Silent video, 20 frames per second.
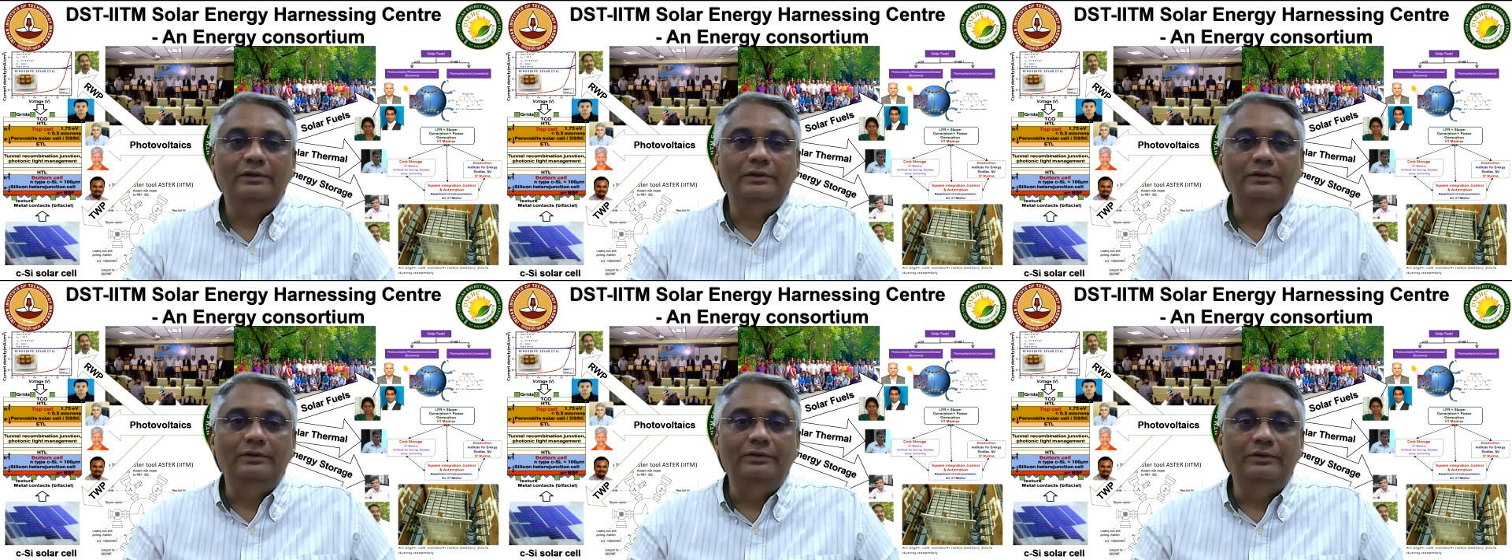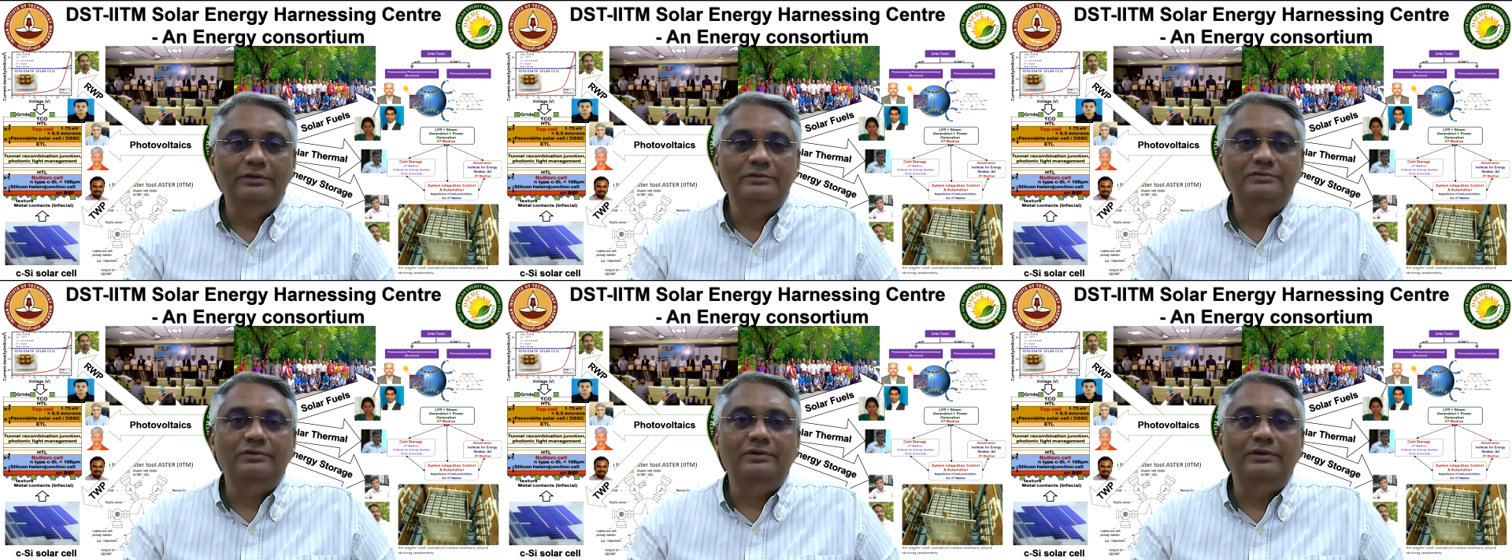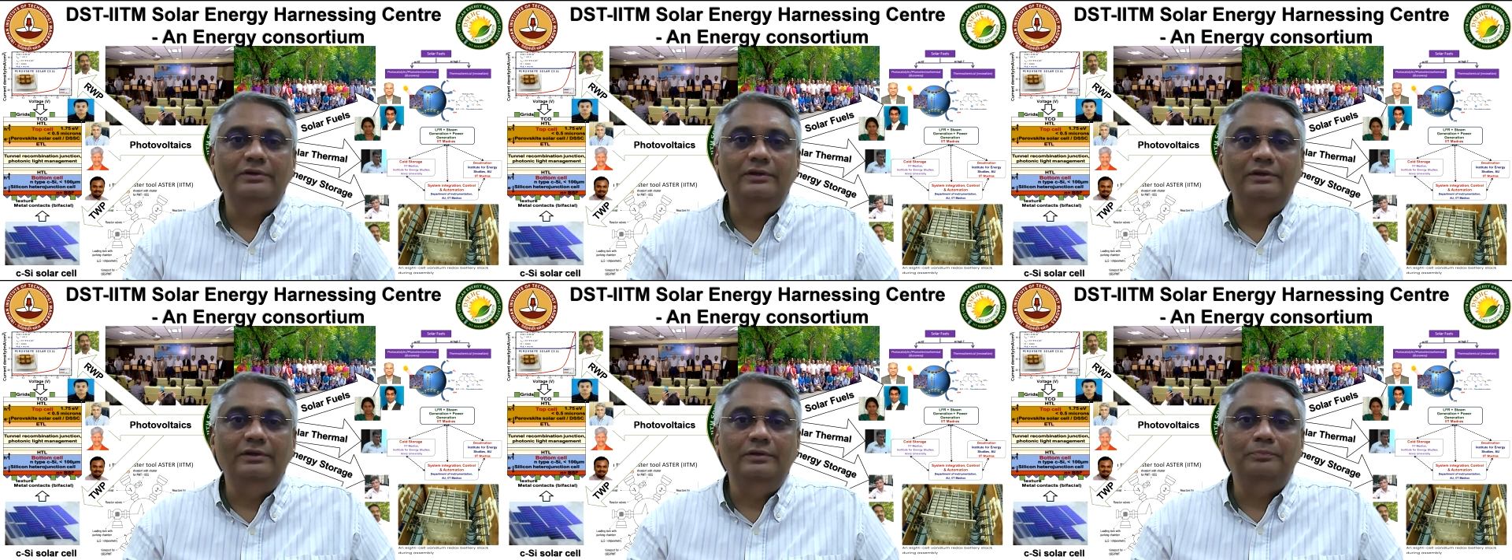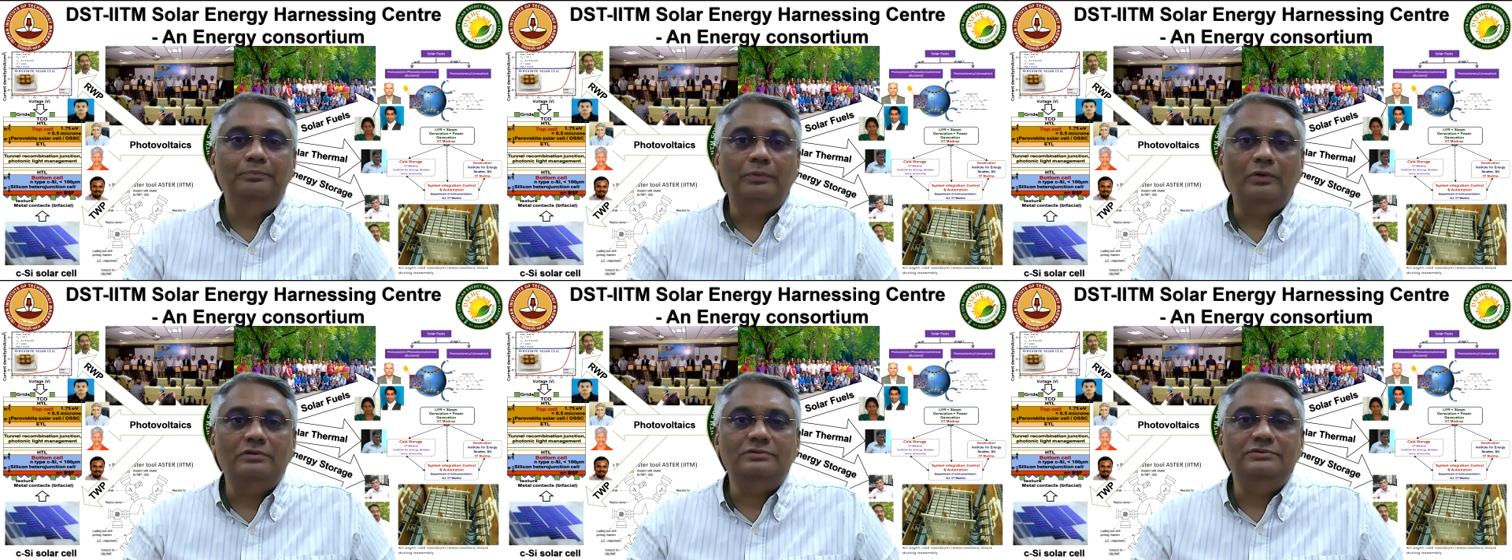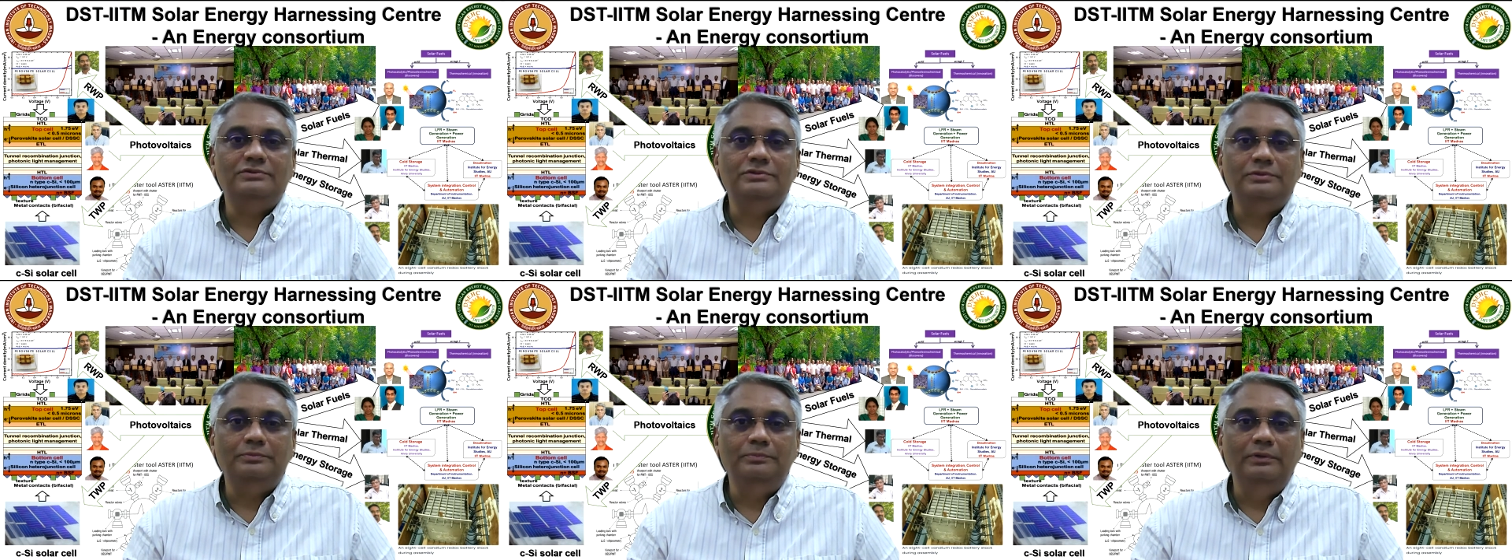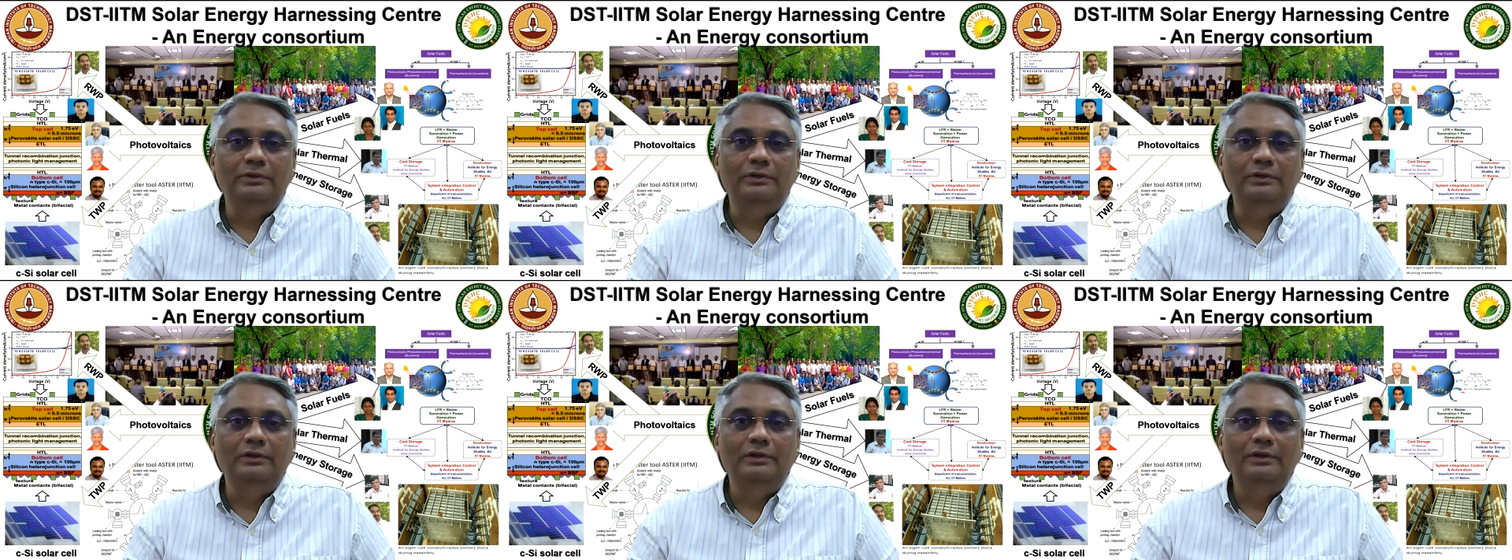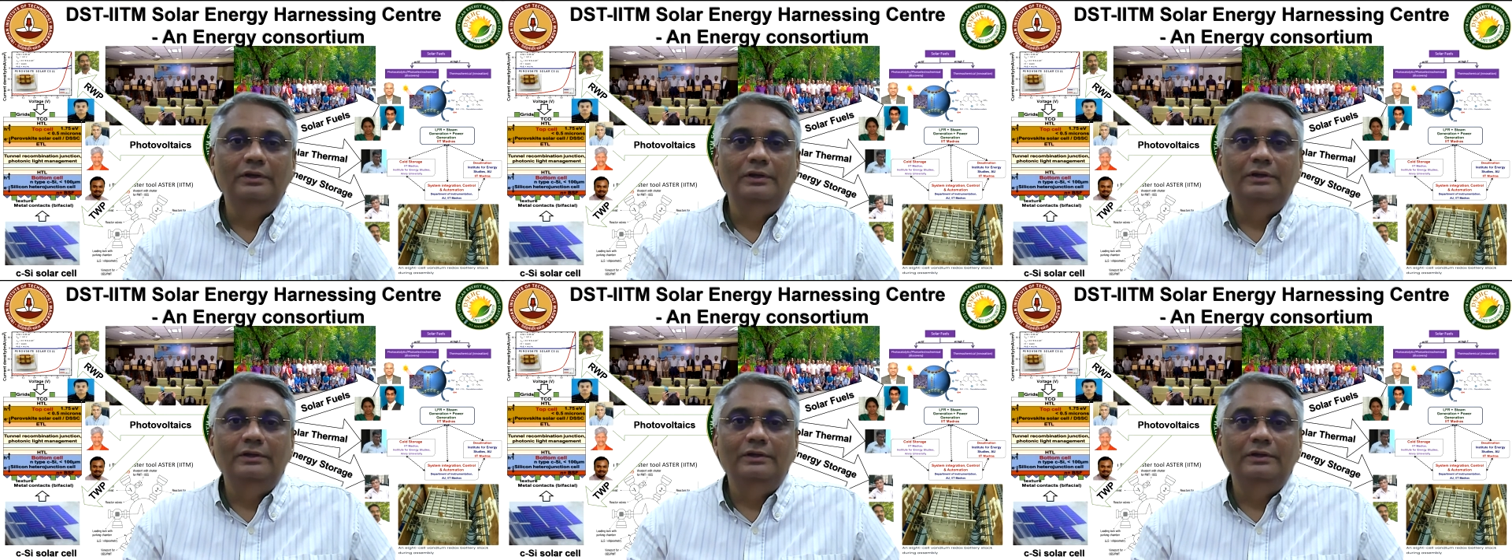industrially processable